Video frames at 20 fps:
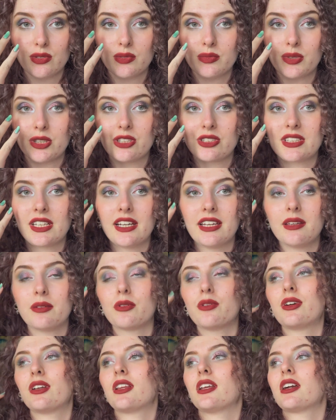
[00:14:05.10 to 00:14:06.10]
because I am
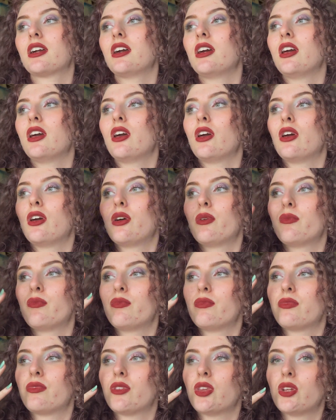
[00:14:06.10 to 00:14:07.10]
quite like
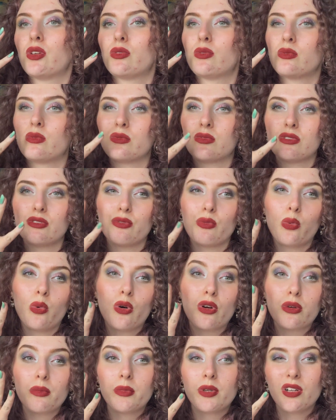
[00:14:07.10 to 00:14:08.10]

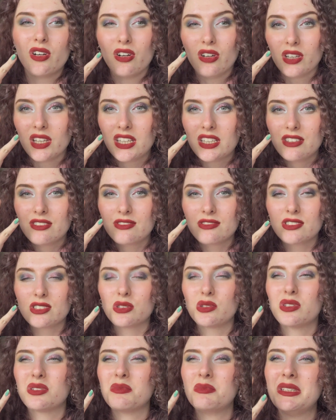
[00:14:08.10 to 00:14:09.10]
warmer olive. So
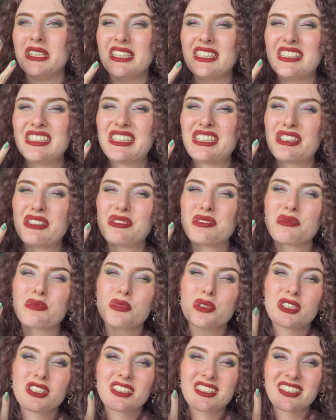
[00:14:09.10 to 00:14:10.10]
on me, it didn't
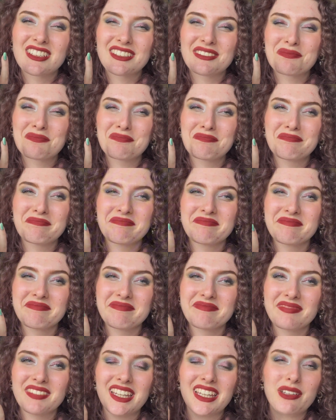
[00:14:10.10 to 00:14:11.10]
work.
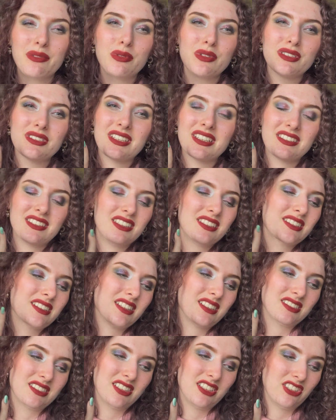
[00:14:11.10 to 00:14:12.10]
It was
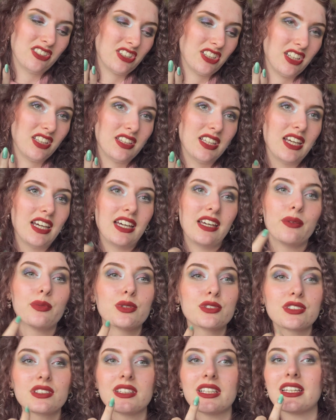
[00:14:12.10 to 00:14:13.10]
disgusting shade. It
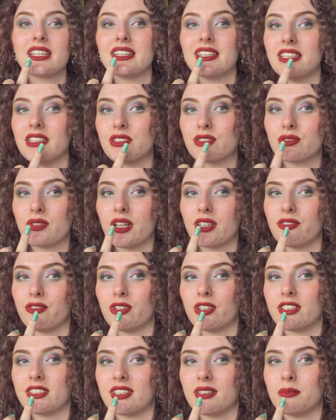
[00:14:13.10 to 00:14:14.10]
wasn't like this red, for
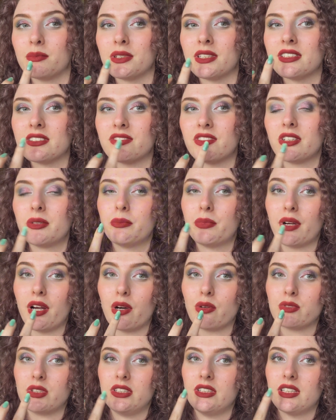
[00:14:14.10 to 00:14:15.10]
example. It's very
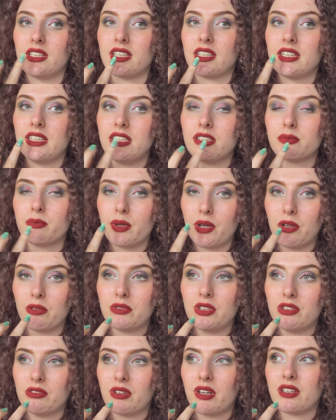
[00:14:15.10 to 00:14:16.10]
browny. Like these
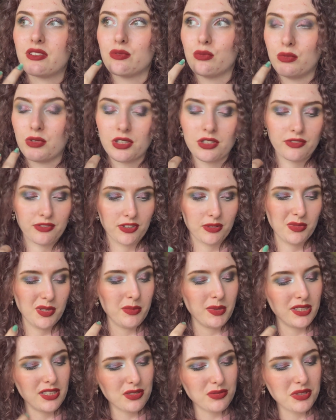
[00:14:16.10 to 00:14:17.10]
browny reds work for me,
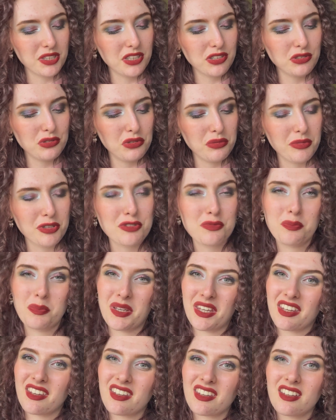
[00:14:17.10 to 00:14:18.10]
but this one had too much
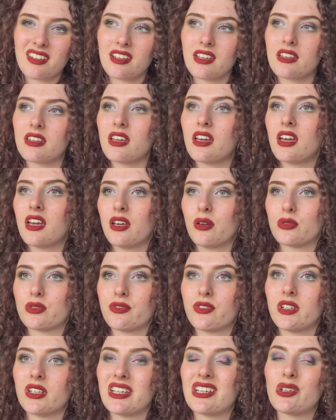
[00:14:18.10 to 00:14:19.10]
pink in it. It was
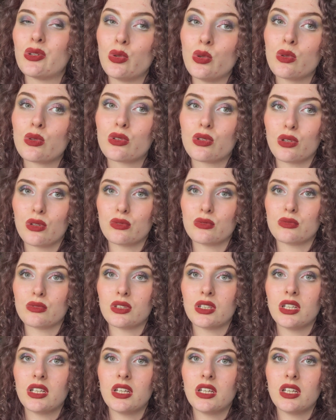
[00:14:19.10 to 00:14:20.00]
very like cool tone